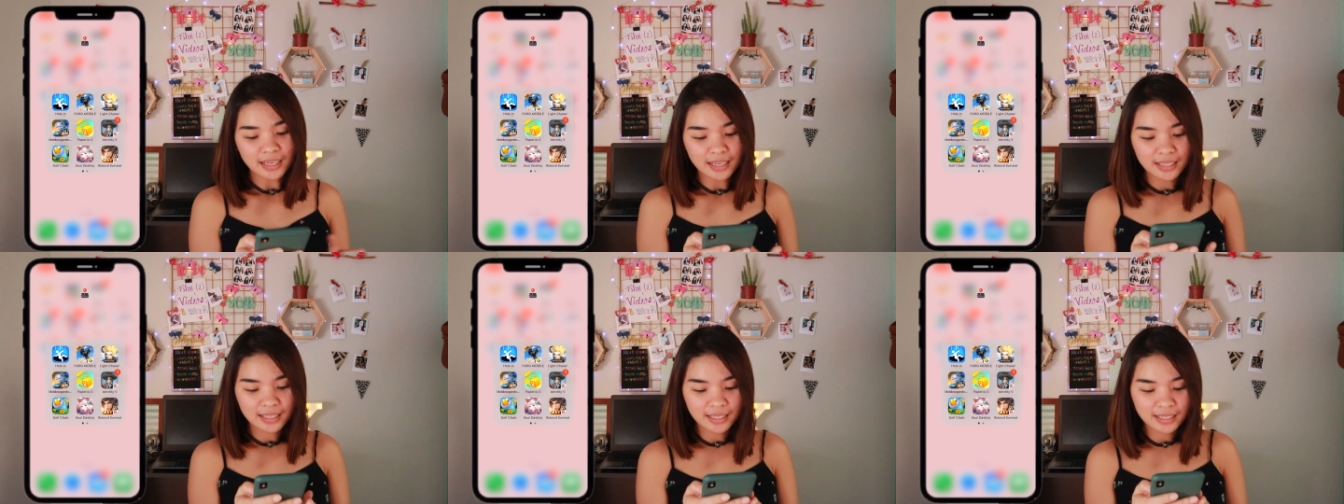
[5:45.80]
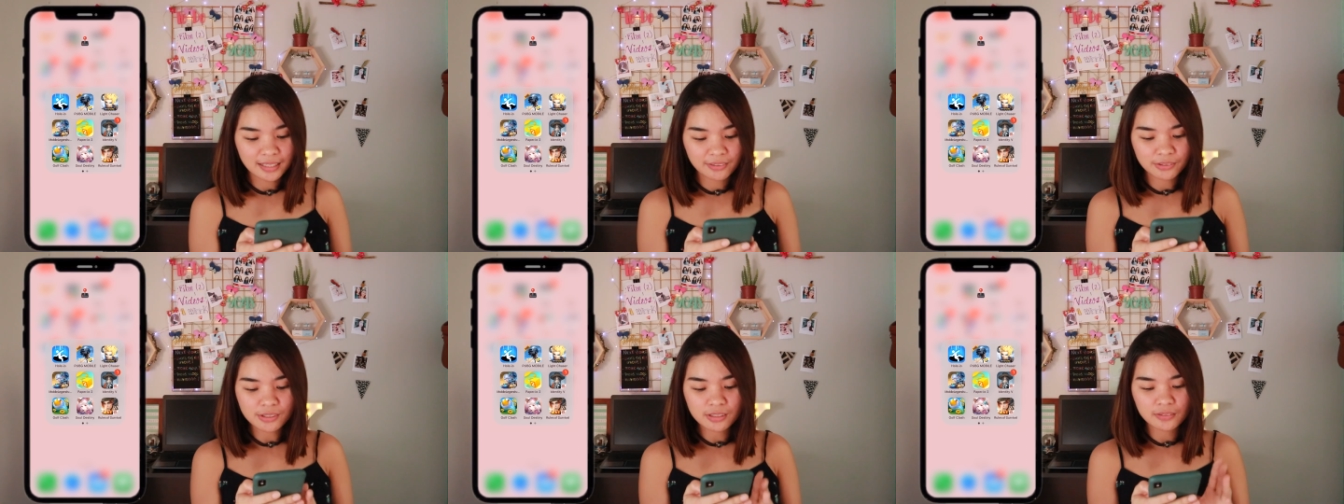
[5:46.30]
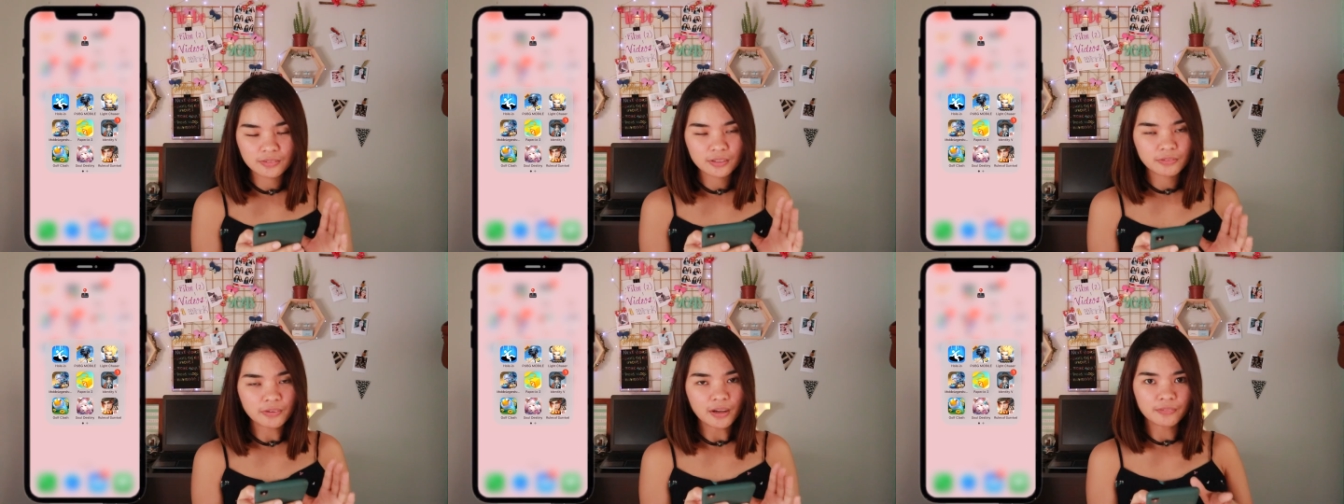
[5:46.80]
And then Rules of
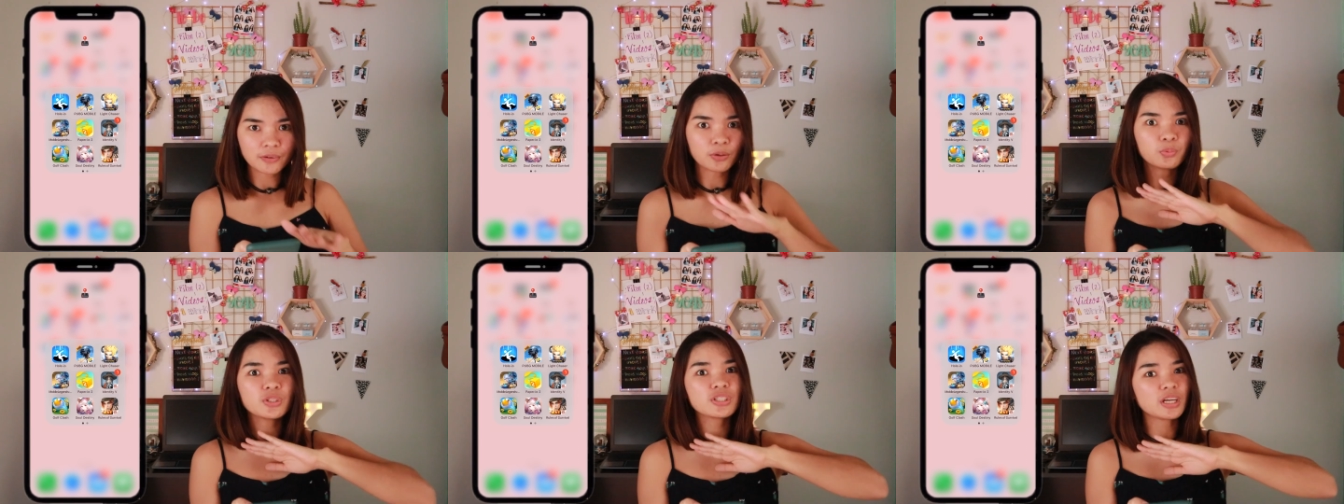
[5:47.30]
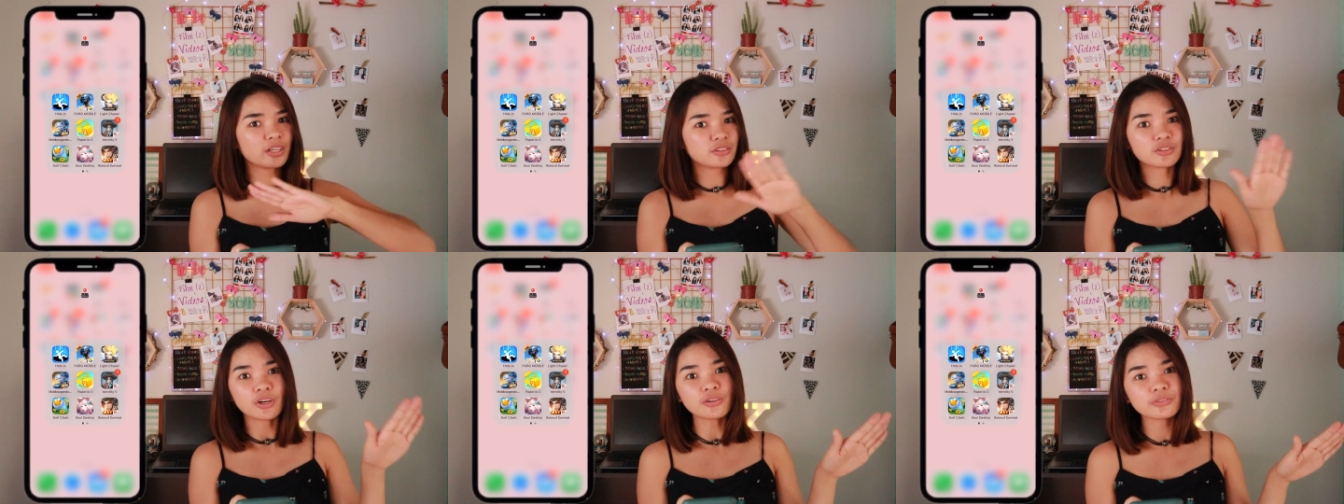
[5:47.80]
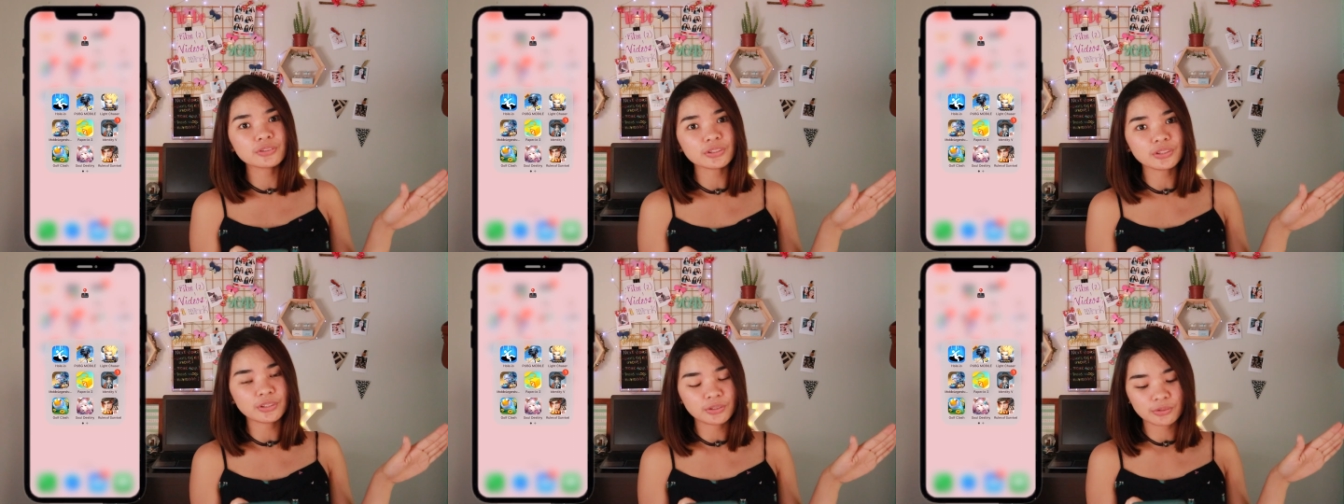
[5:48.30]
Survival, which I
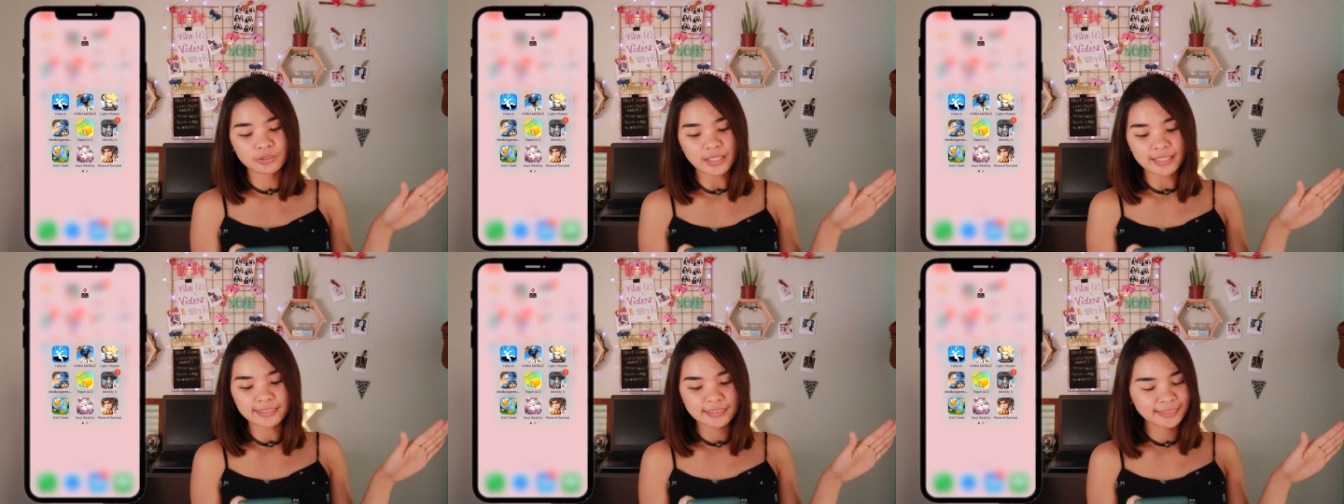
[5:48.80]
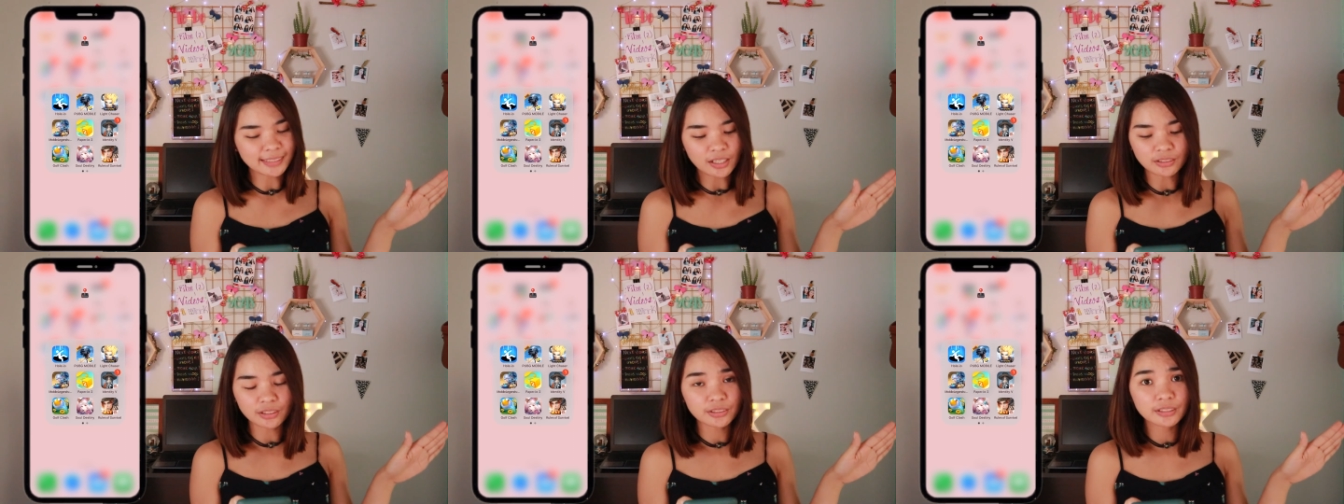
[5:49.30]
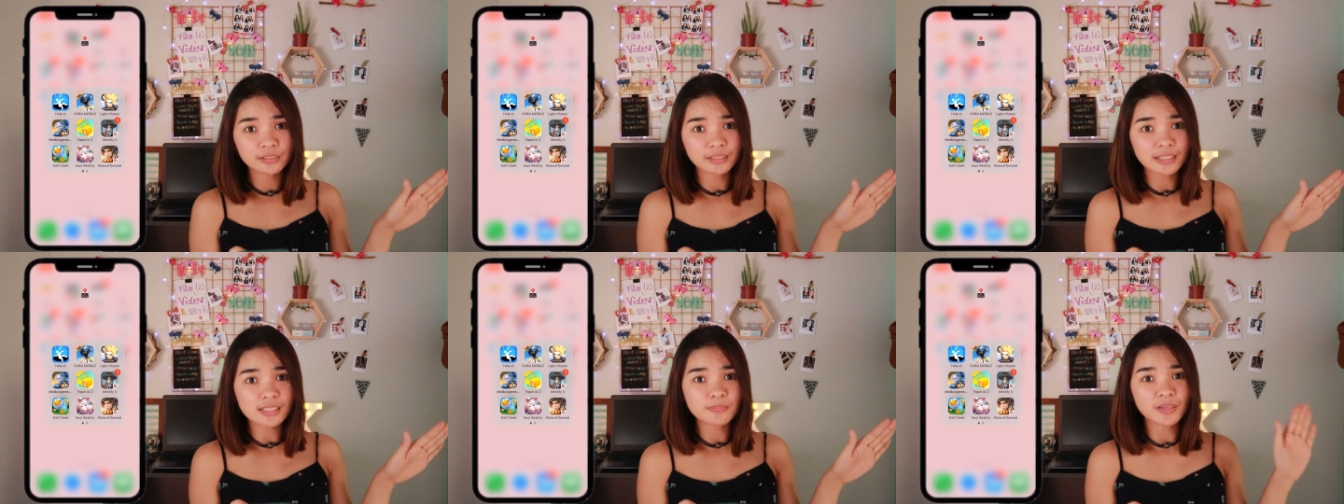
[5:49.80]
don't use. I just downloaded
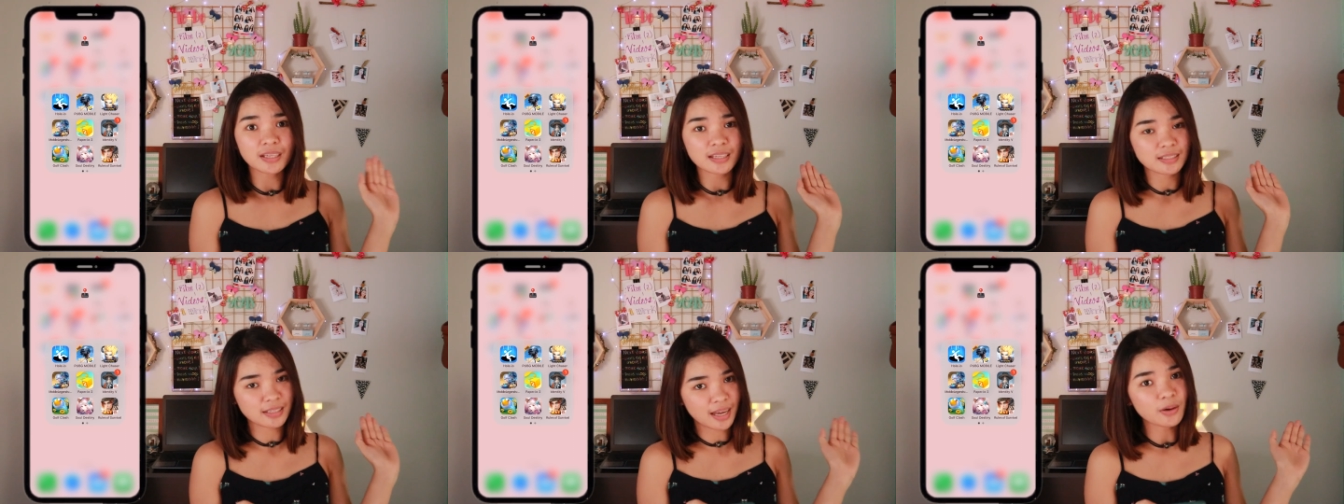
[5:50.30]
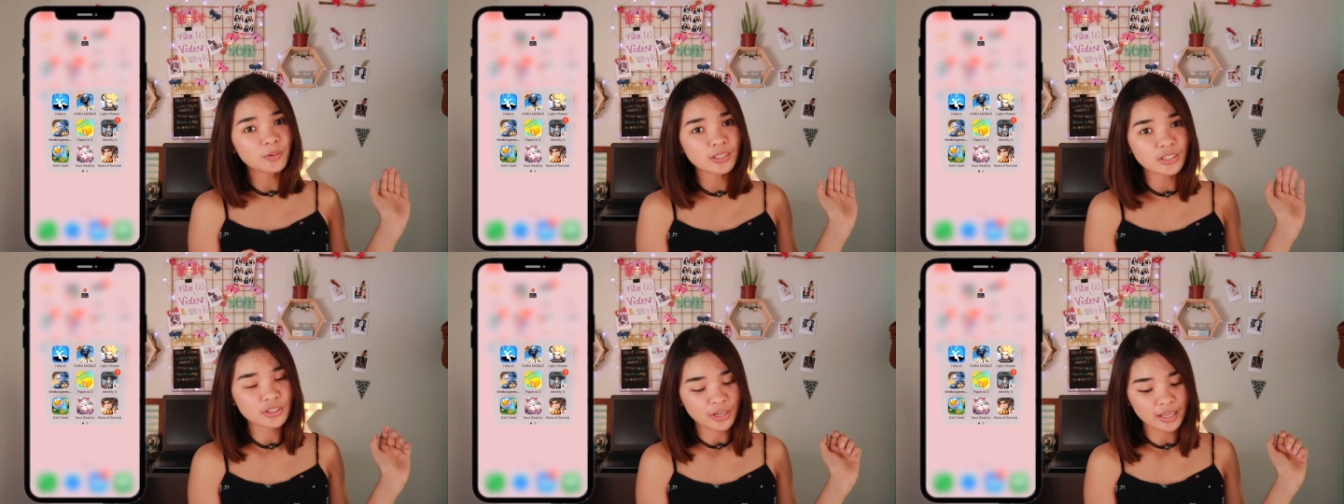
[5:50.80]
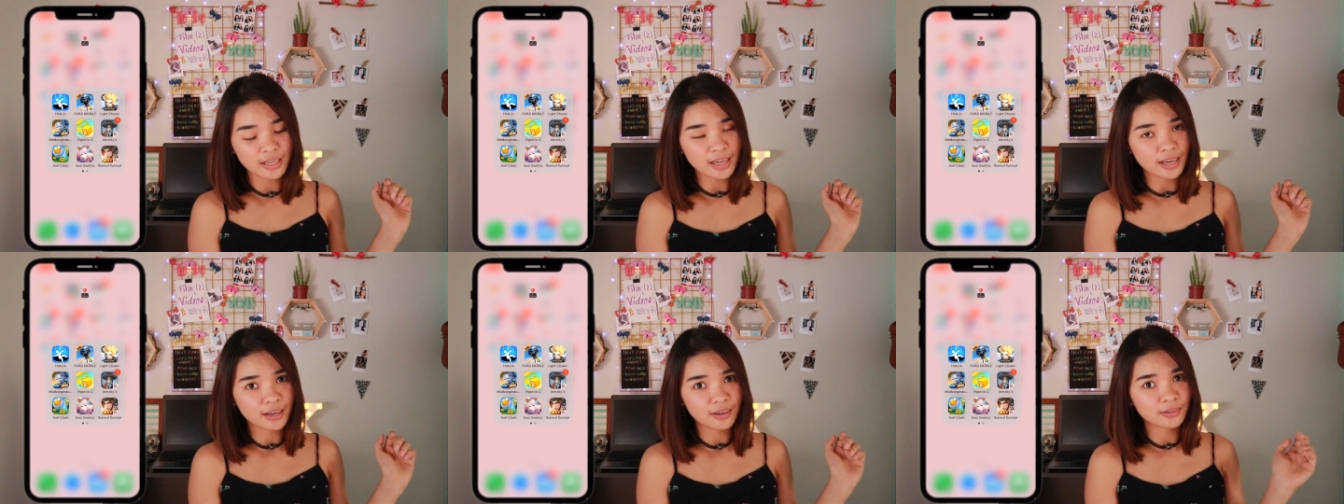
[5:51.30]
this because I want to try
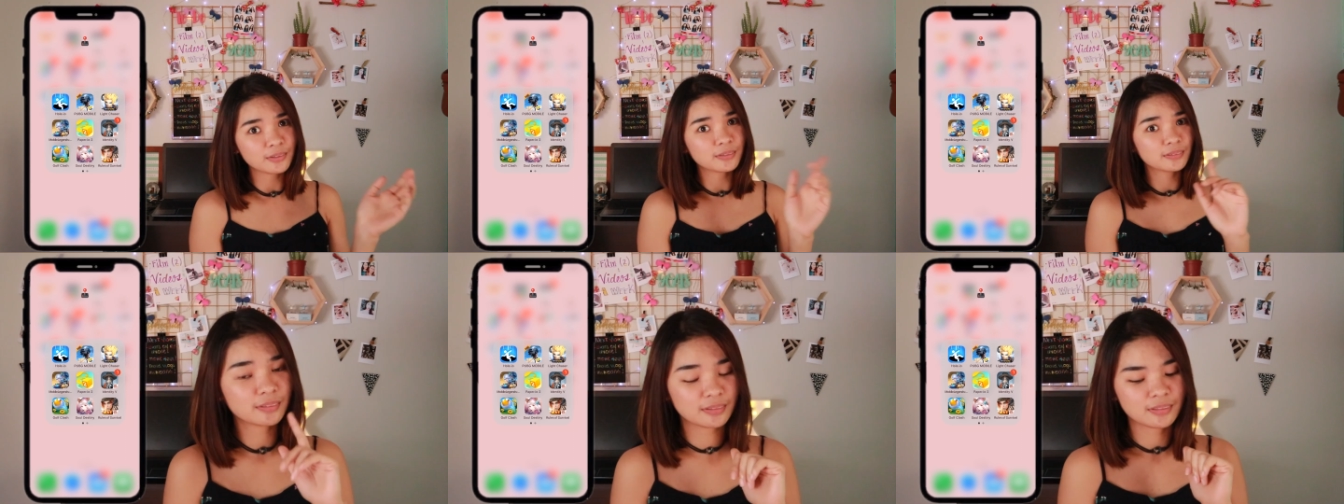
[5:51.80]
it out.